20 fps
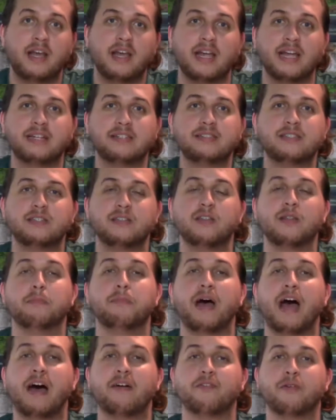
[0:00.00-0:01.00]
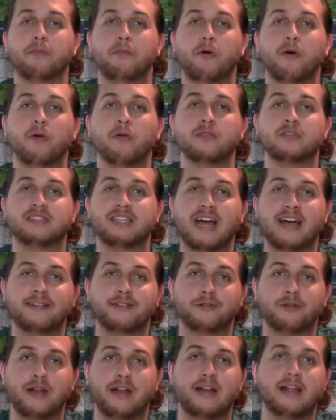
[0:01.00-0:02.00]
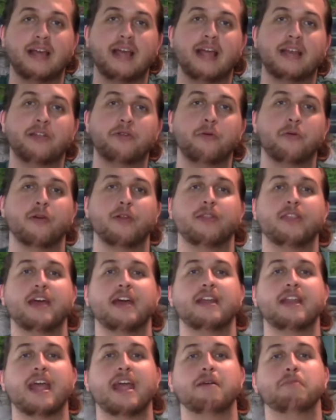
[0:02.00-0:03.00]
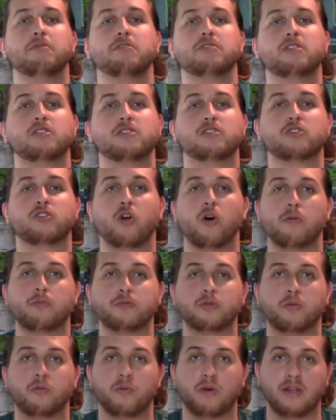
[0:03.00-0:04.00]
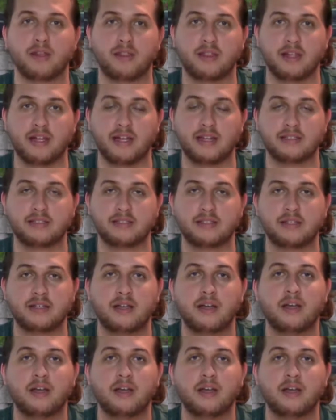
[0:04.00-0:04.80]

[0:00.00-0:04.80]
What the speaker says: into the Paverpol, saturate it, and you are then able to sculpt with it.